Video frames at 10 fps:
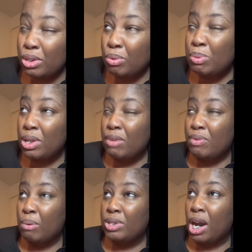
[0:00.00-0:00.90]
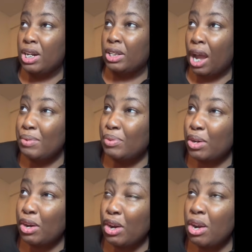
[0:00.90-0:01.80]
would be if I was an
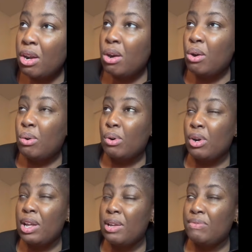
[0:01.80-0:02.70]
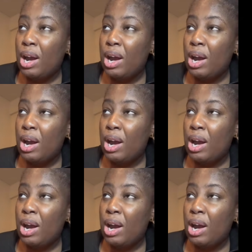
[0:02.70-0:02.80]
unaliver, or if I